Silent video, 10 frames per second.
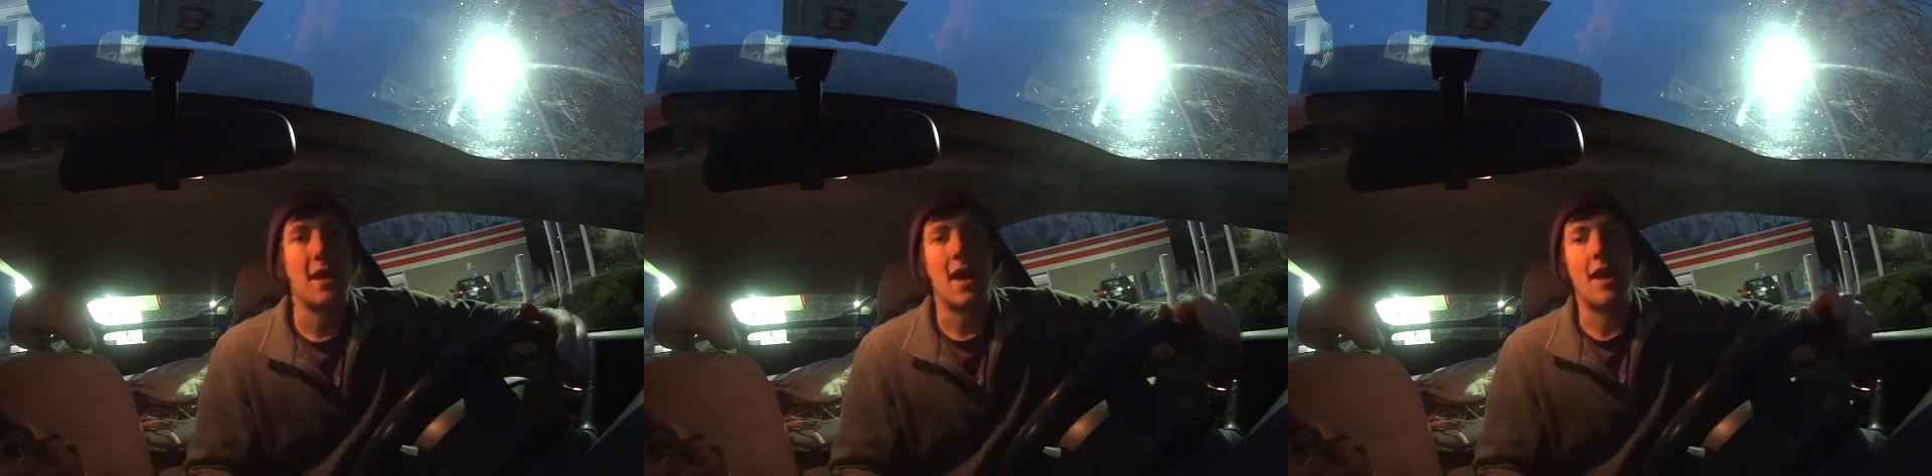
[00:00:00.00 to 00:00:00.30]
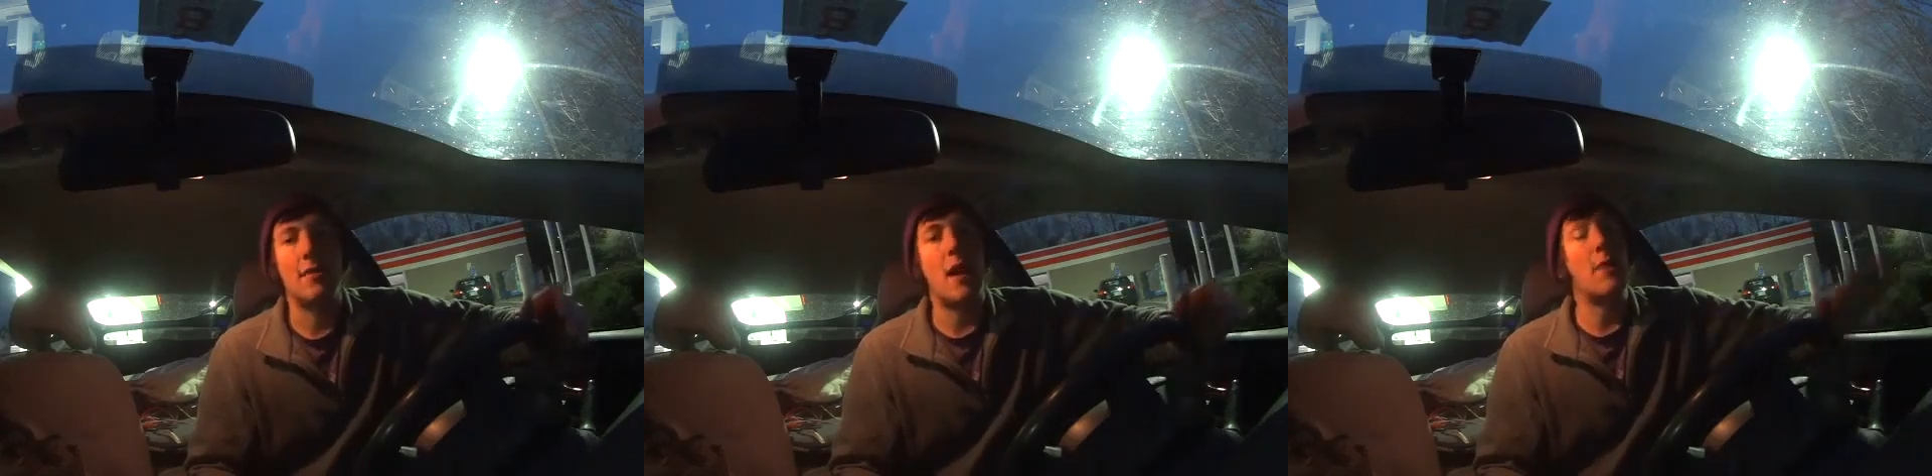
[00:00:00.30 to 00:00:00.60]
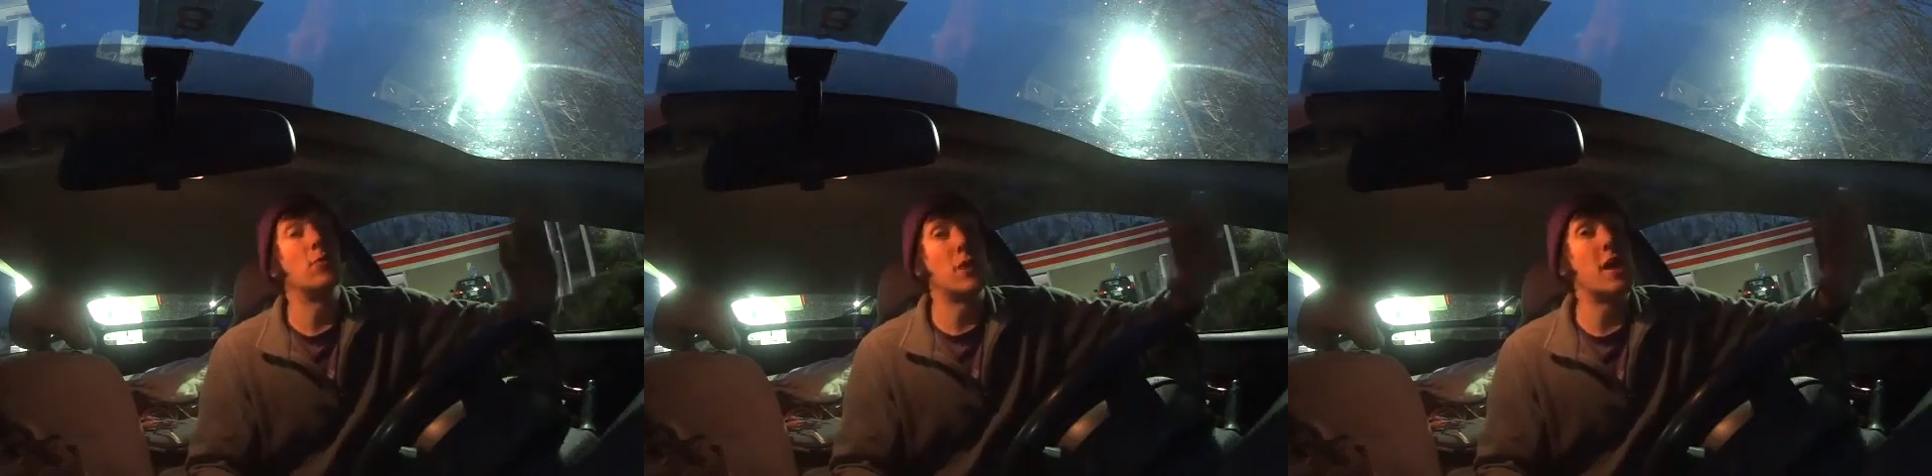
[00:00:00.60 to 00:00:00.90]
and I
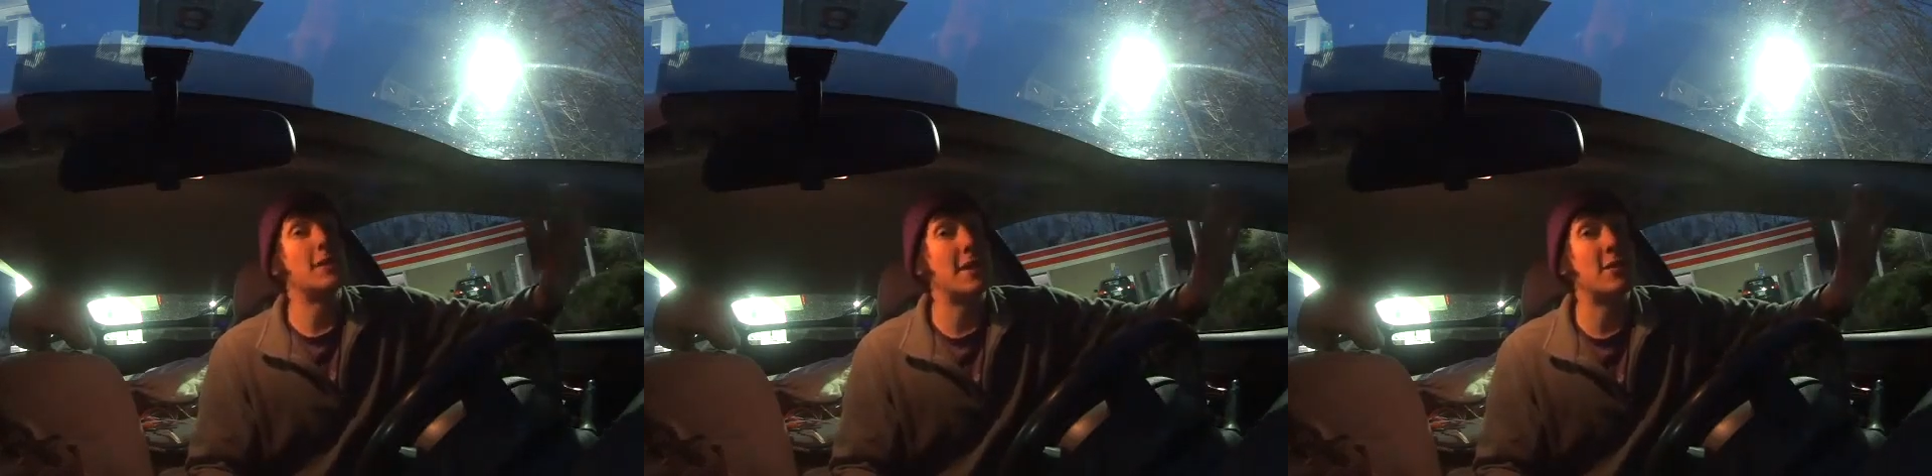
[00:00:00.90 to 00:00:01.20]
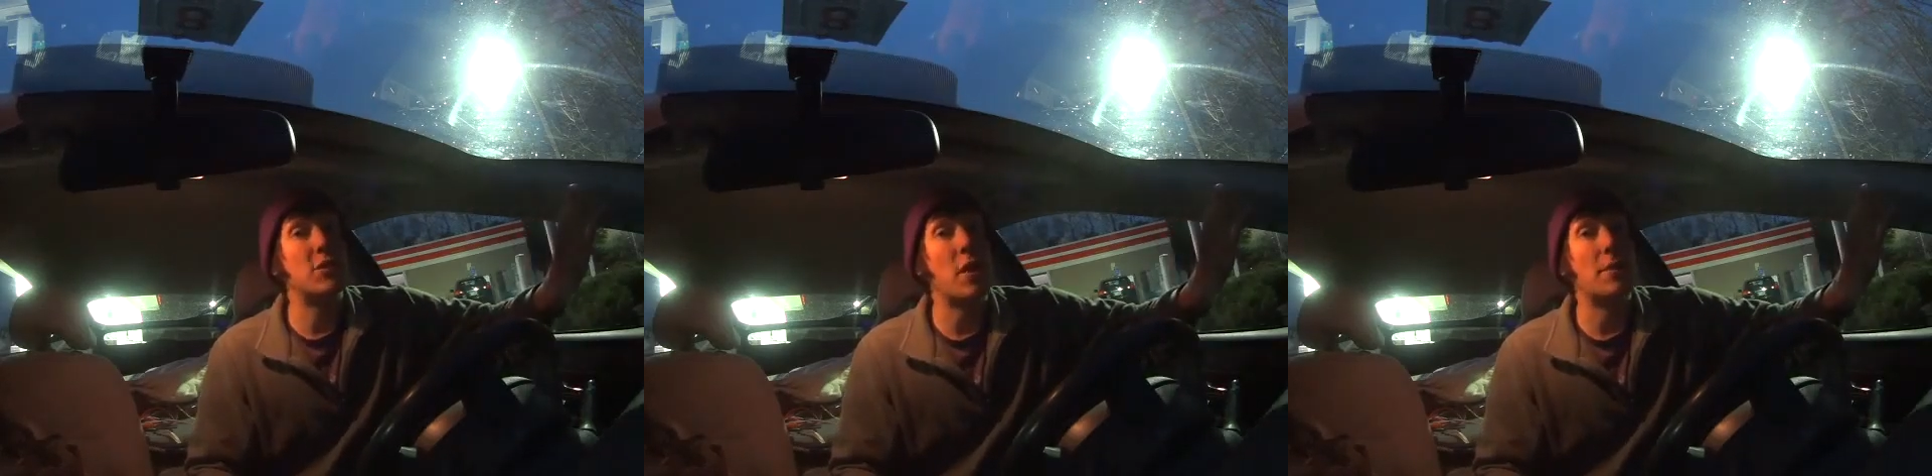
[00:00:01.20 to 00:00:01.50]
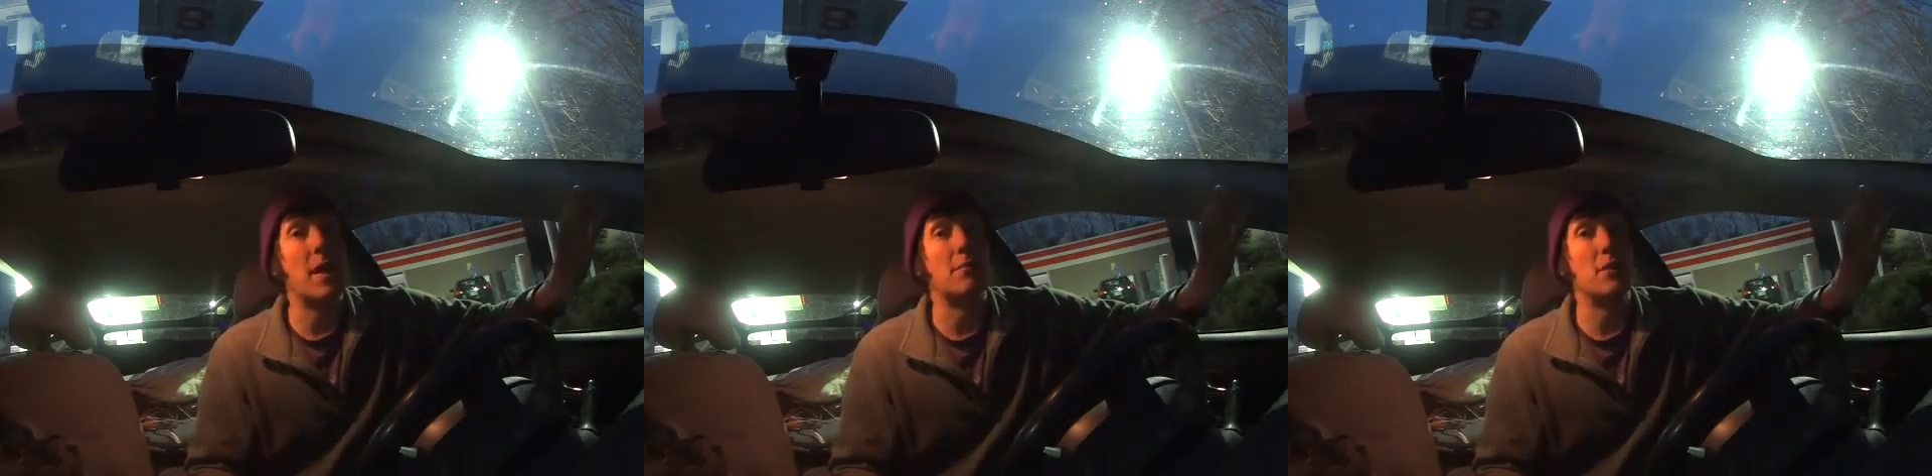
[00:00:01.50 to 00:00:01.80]
would not take this job
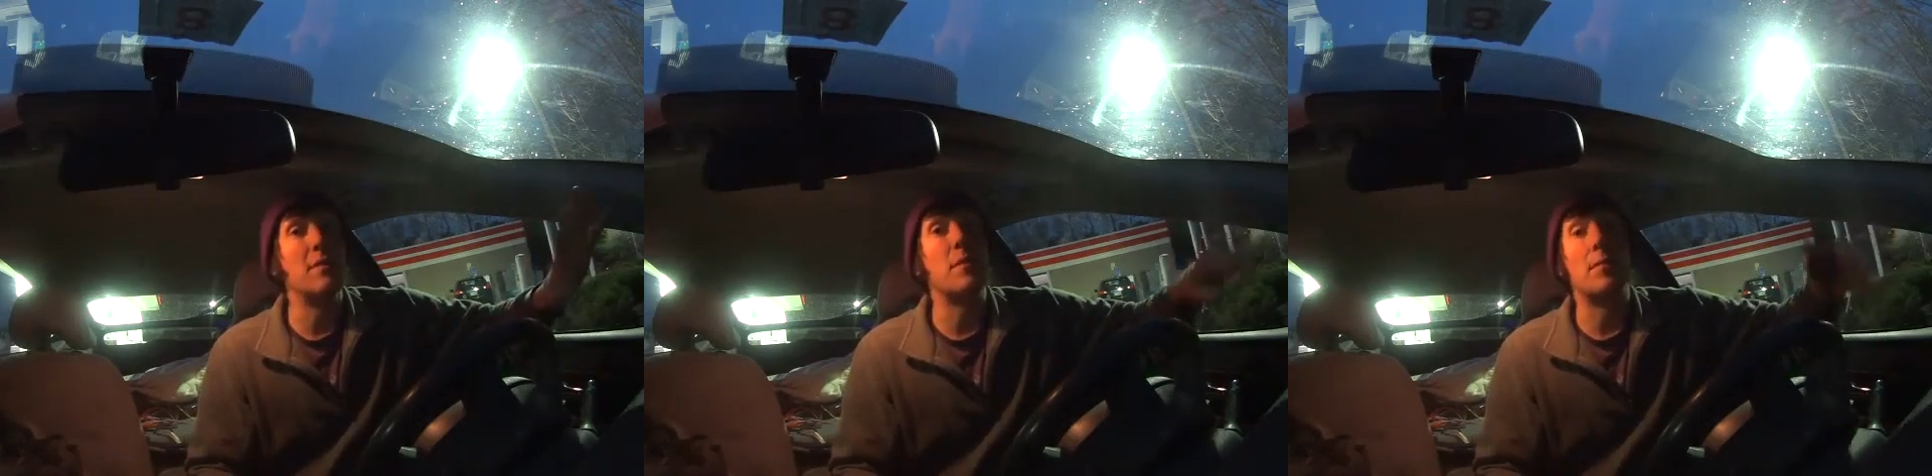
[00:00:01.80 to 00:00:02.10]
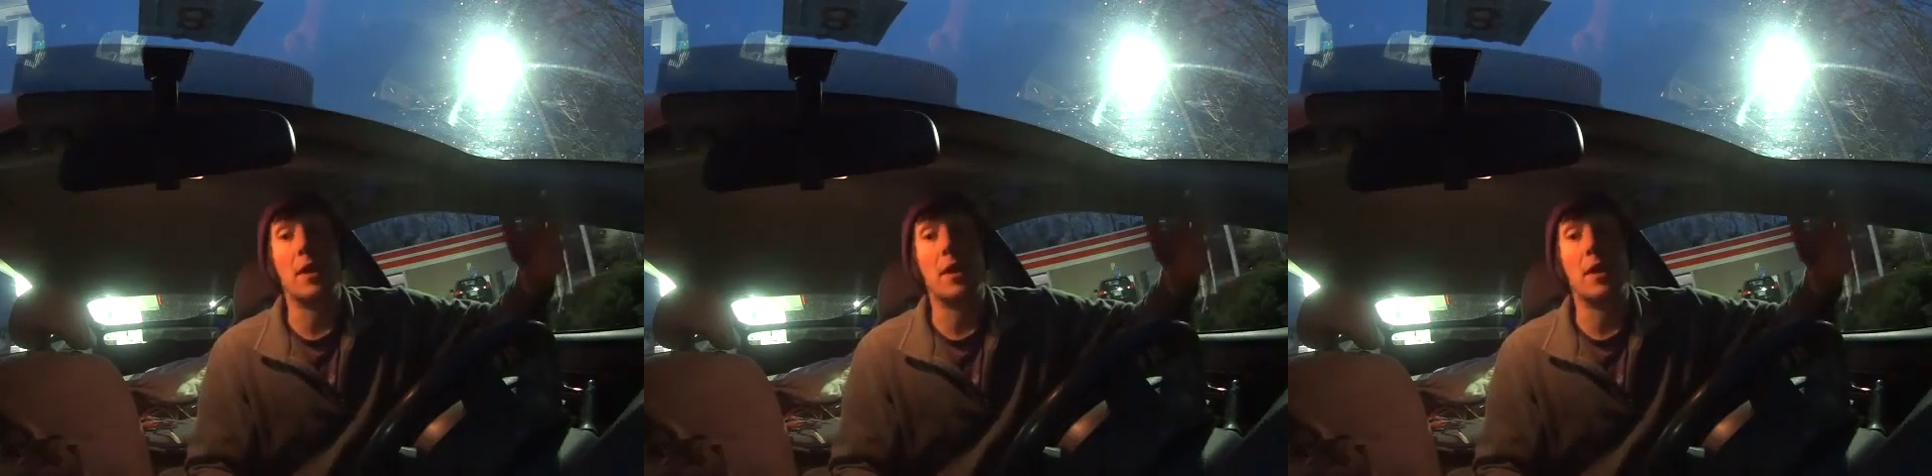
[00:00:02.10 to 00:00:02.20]
again, believe me,